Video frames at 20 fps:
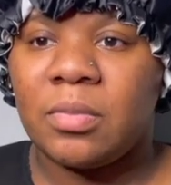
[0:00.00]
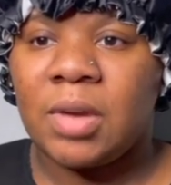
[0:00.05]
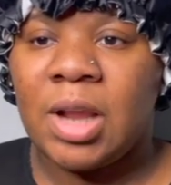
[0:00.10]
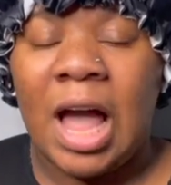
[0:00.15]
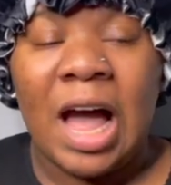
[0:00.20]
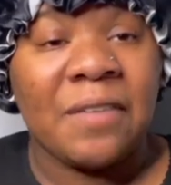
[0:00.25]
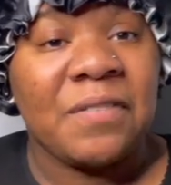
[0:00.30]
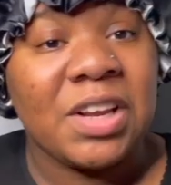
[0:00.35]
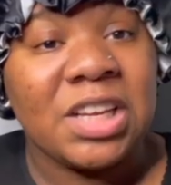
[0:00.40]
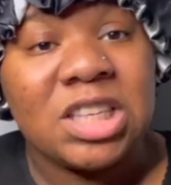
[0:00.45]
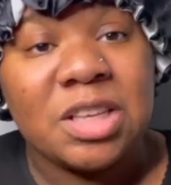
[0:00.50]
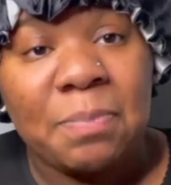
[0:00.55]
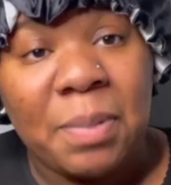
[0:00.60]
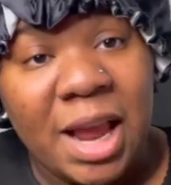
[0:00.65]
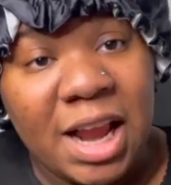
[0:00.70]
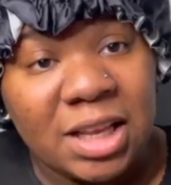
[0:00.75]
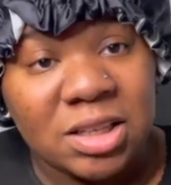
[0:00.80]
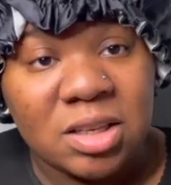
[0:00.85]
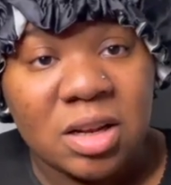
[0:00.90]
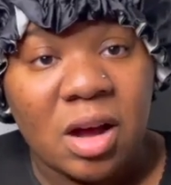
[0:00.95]
I've
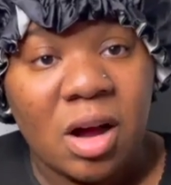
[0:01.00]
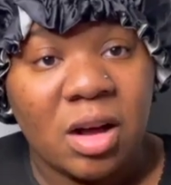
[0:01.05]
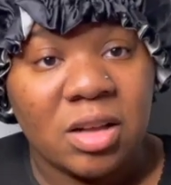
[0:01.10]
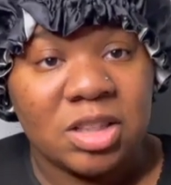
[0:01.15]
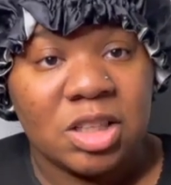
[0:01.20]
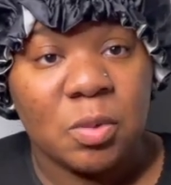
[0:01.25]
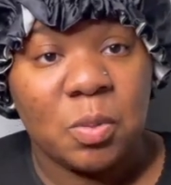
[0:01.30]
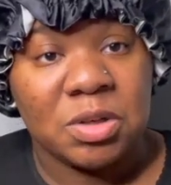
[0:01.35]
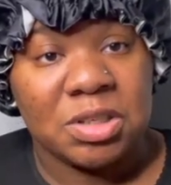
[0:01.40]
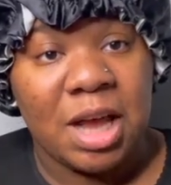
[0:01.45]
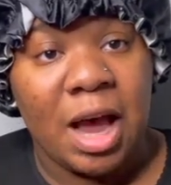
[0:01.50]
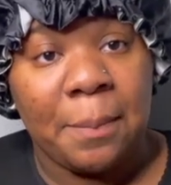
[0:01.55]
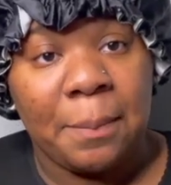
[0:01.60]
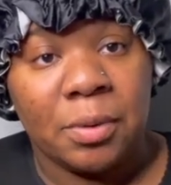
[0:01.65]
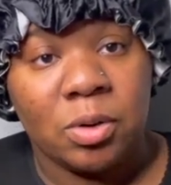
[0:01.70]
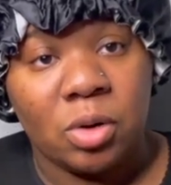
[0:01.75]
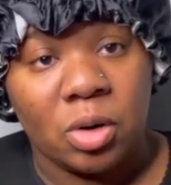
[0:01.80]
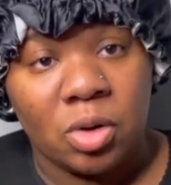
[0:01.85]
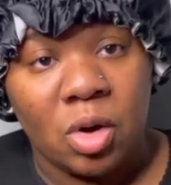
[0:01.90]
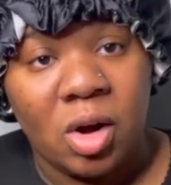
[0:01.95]
explained to the auntie what's
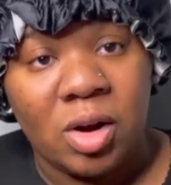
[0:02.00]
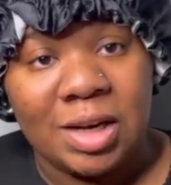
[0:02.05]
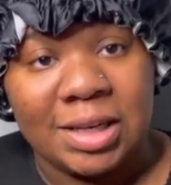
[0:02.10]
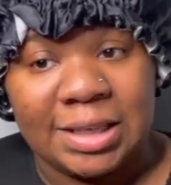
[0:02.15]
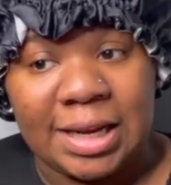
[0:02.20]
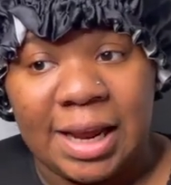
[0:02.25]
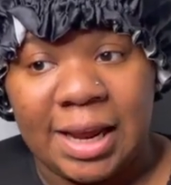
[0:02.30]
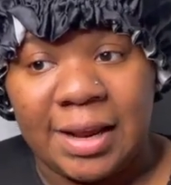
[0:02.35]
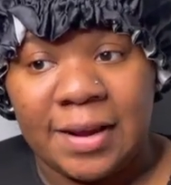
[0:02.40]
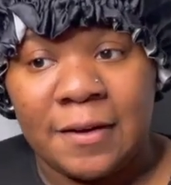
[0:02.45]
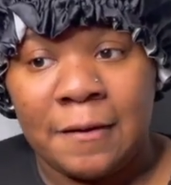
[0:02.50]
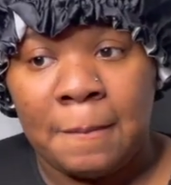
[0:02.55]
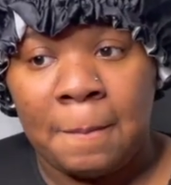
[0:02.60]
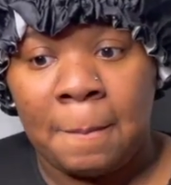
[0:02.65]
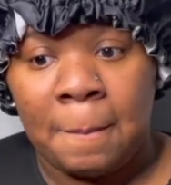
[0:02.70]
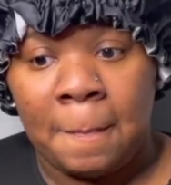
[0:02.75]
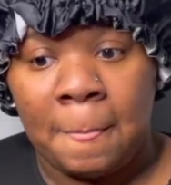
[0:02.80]
happened on holiday,